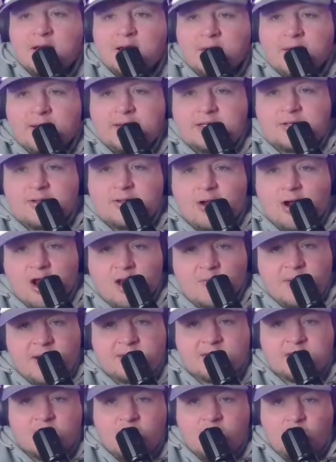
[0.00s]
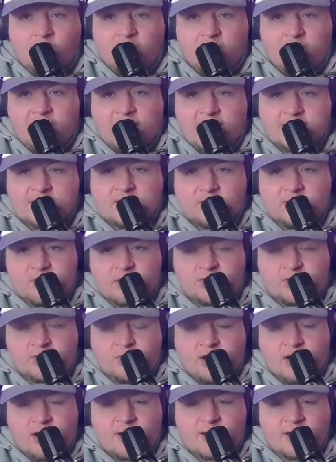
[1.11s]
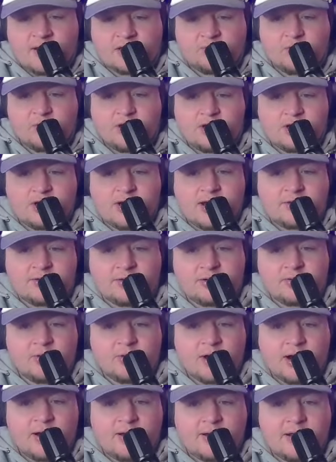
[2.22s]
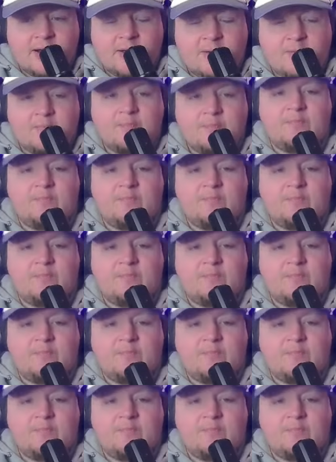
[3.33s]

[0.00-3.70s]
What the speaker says: Let's talk about the quarterbacks that Rich Rod is reaching out to right now.